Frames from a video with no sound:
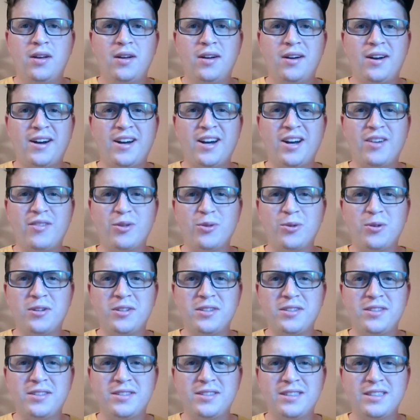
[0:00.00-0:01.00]
Hi
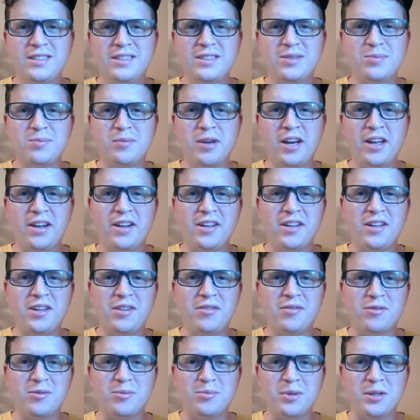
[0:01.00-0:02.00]
everyone, it's Matt
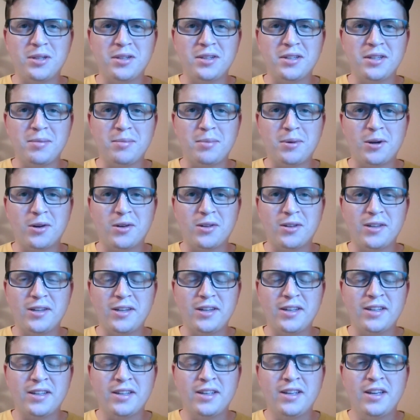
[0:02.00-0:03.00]
Hickey from Pit Lane
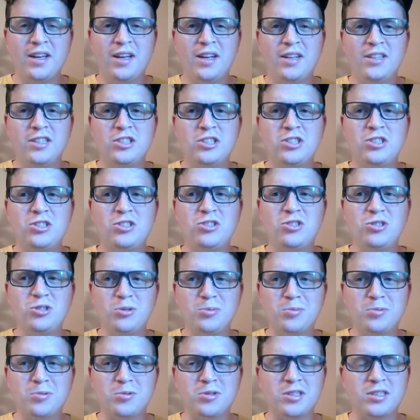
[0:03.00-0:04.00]
Parley.
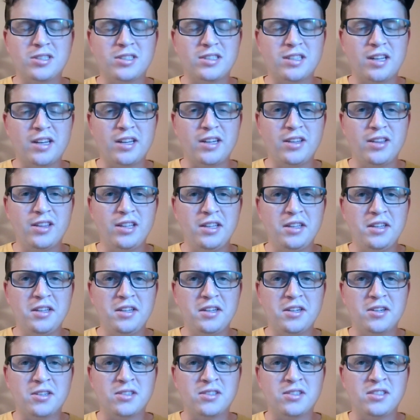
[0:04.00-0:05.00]
Super excited the
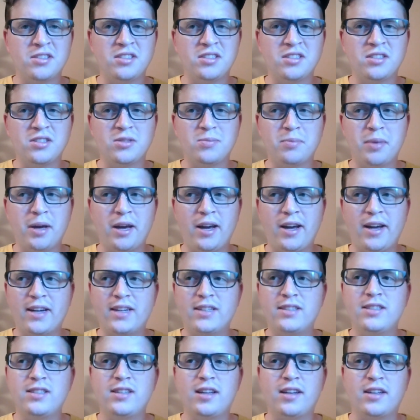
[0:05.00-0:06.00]
IndyCar season is
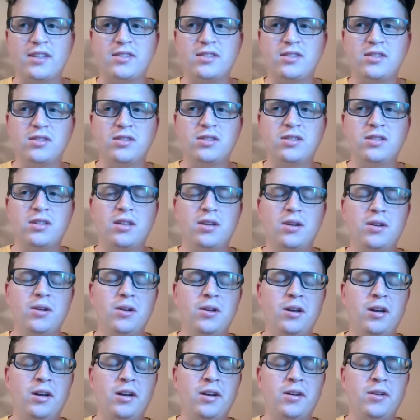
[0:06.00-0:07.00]
back. Texas
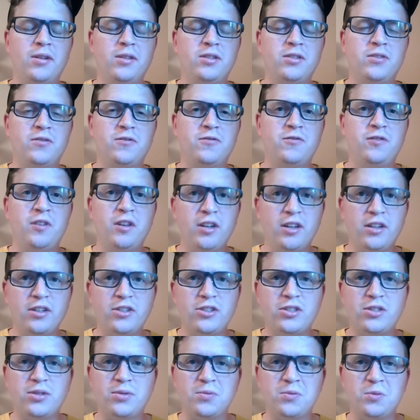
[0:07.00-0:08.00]
is
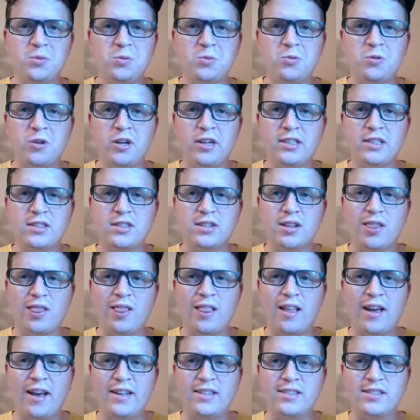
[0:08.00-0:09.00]
finished. The race
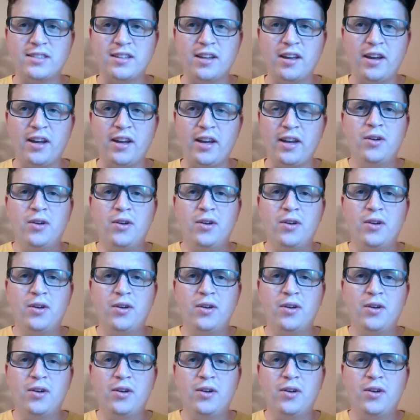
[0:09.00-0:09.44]
last night.